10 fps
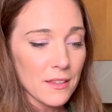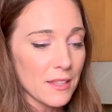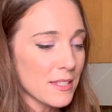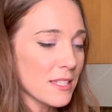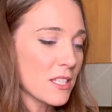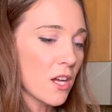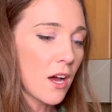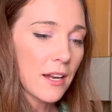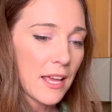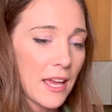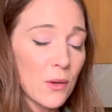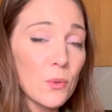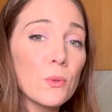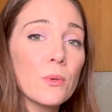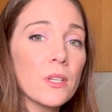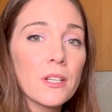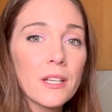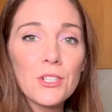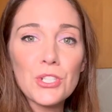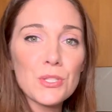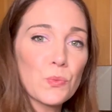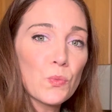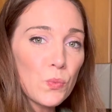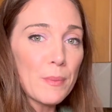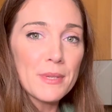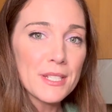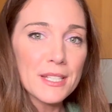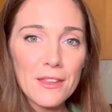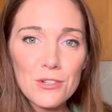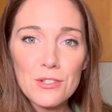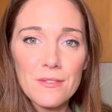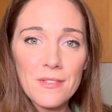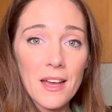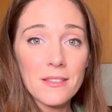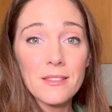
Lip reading: This is not a, ooh, you're gonna just whip it together so fast.